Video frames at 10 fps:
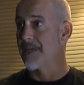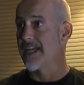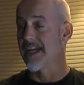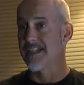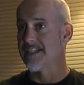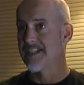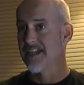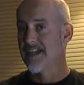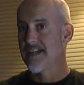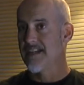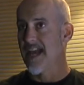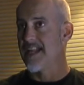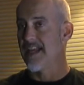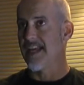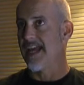Because,
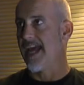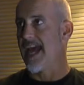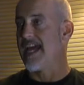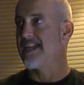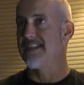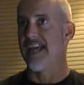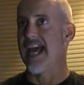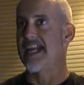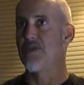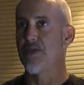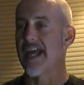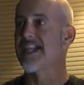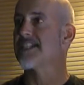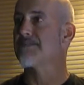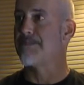and you get
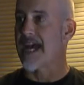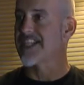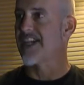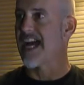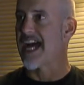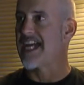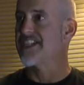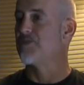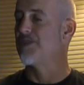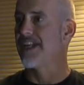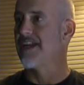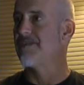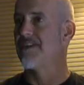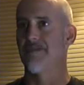it specialized, really